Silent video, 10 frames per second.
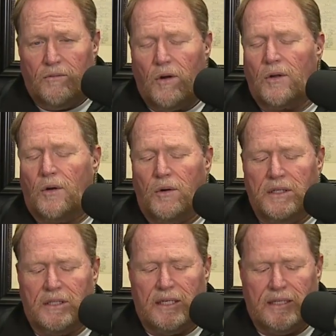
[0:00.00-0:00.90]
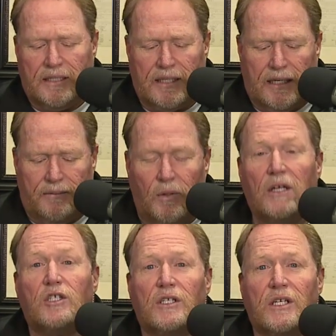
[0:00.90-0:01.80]
Rhoda Owens is,
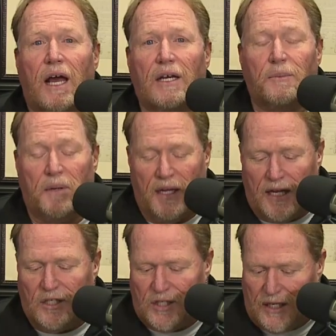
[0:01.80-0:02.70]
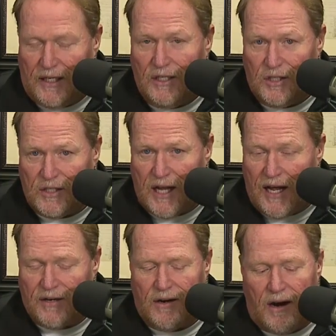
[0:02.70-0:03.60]
well, she's got her PhD, she's
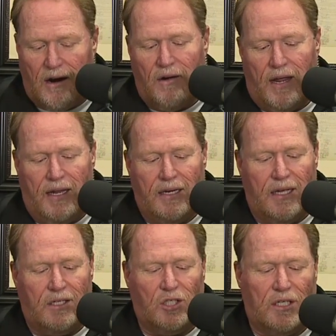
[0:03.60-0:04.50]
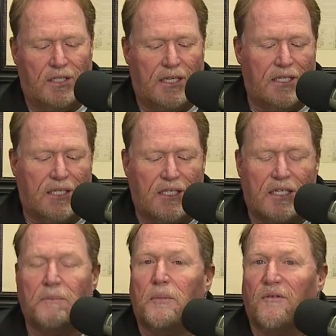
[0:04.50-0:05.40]
got her RN, she's the
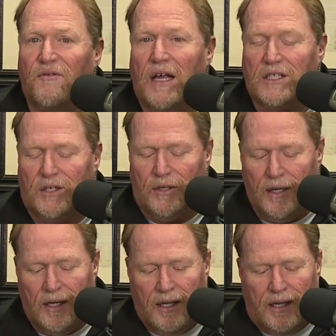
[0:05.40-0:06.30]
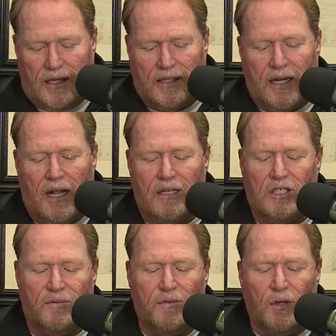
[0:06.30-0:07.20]
assistant professor at the
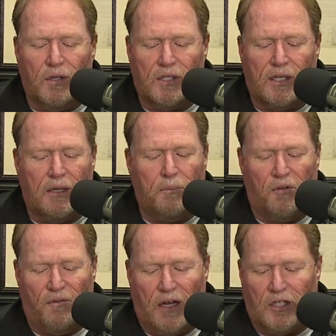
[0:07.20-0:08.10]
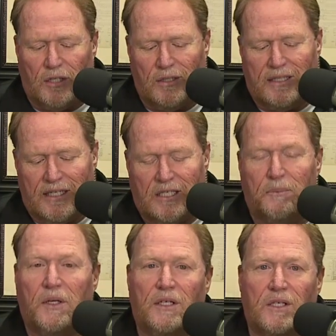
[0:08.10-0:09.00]
College of Nursing and Professional
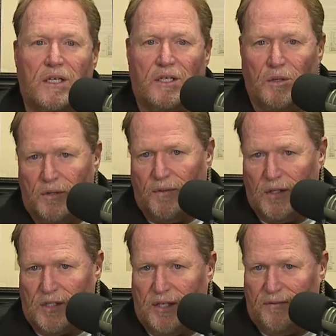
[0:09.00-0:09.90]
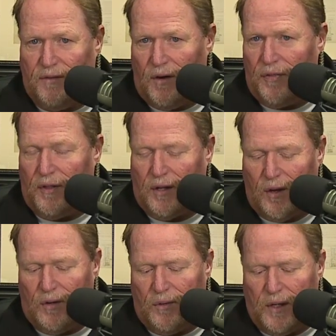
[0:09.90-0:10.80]
Disciplines at the University of North
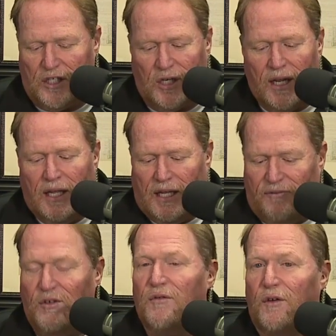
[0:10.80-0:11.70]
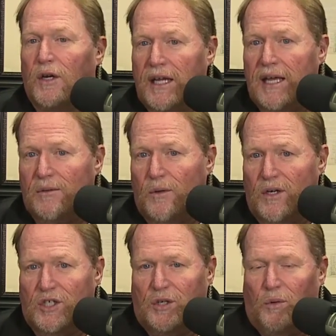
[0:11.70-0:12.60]
Dakota, which, if you forget
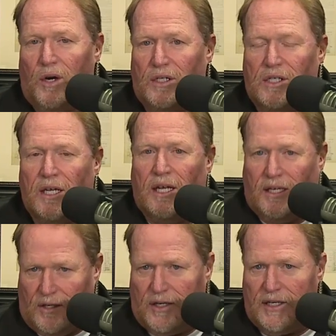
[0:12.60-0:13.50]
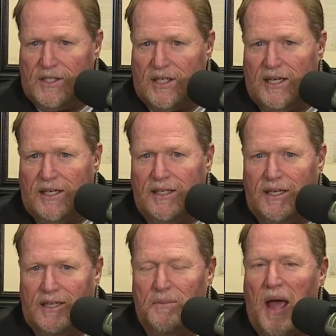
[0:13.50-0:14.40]
where she works, you're going to see it
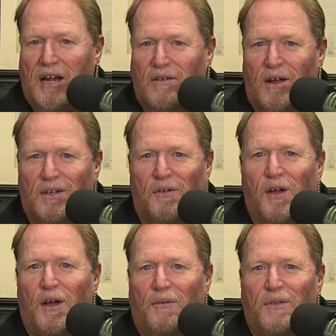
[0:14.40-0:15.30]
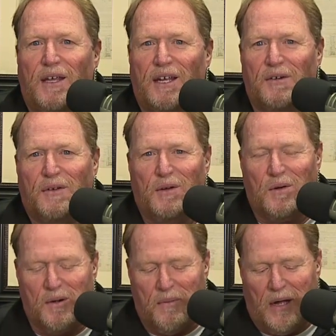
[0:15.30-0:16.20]
in the background of the
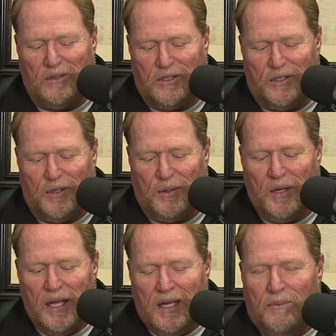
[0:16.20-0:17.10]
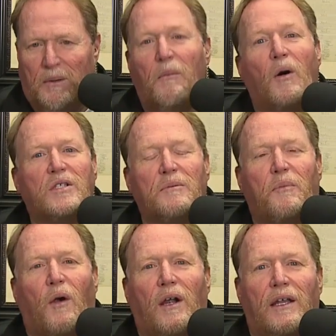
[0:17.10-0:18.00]
interview we're about to do. But most
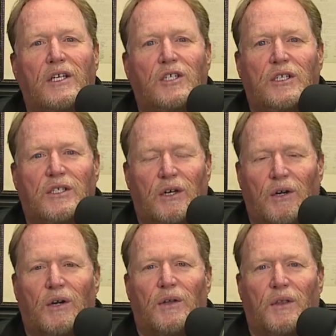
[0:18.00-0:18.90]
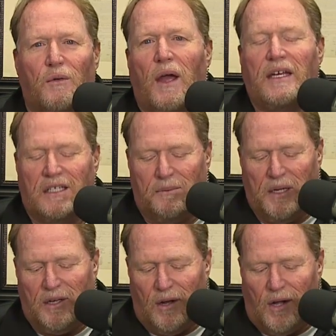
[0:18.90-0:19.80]
importantly, she's earned the right
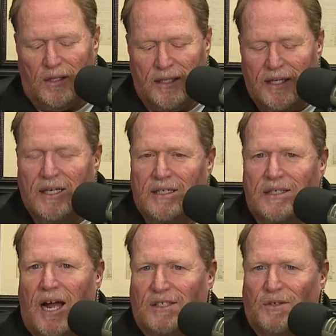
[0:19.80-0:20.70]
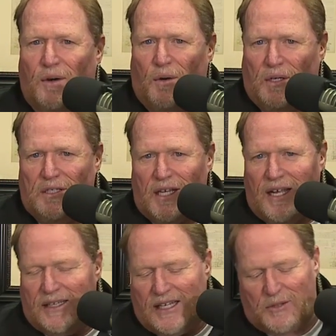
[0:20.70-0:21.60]
to be called Dr. Owens.
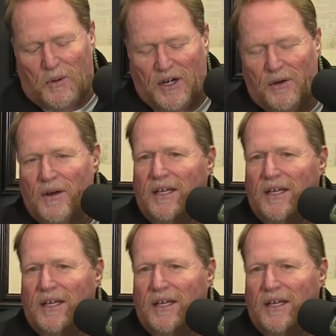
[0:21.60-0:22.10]
Let's bring her